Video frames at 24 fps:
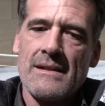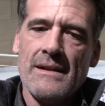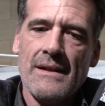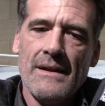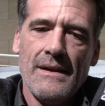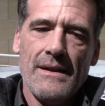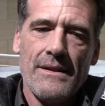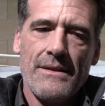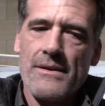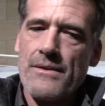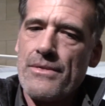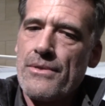
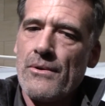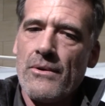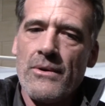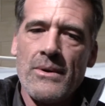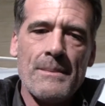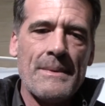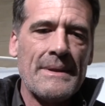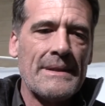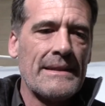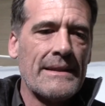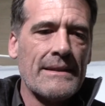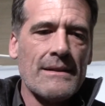They're
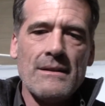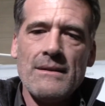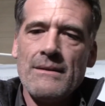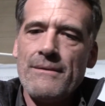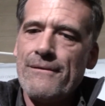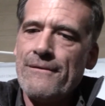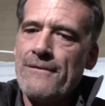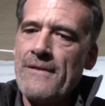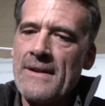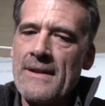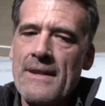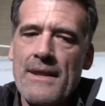throwing me little
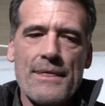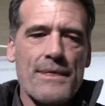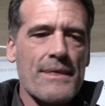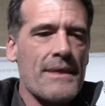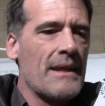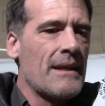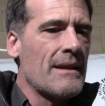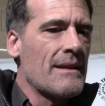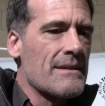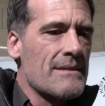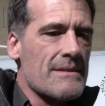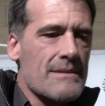fun
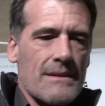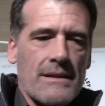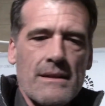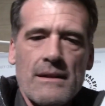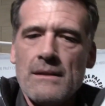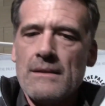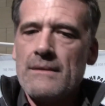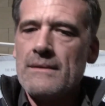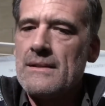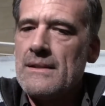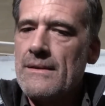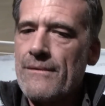things,
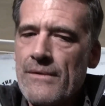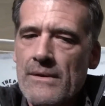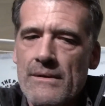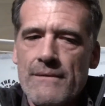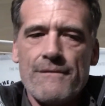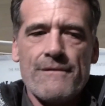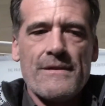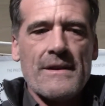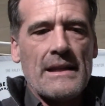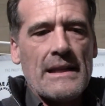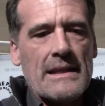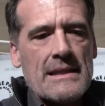little
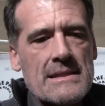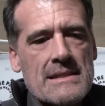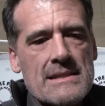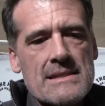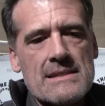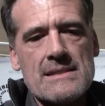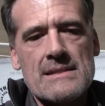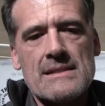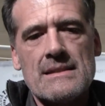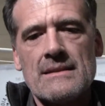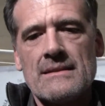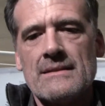different
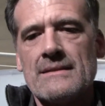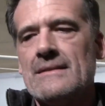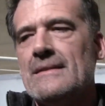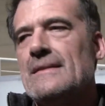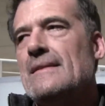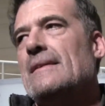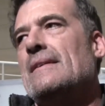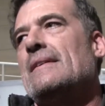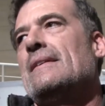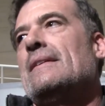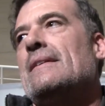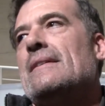villains, and
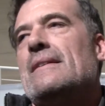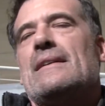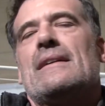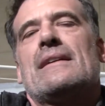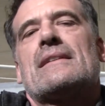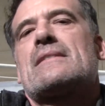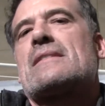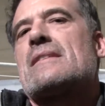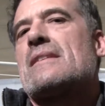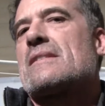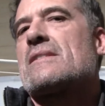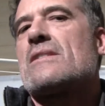
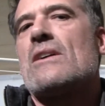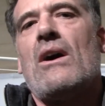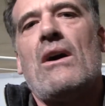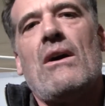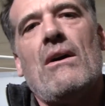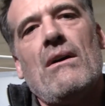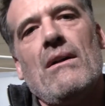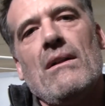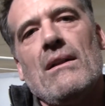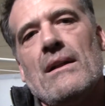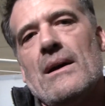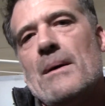it's just
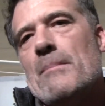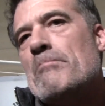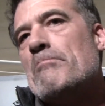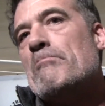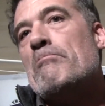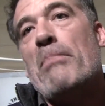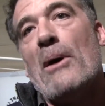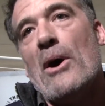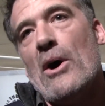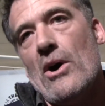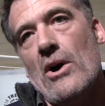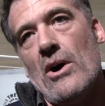all
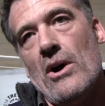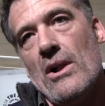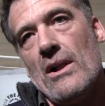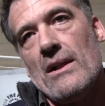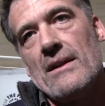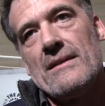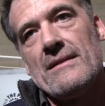ball.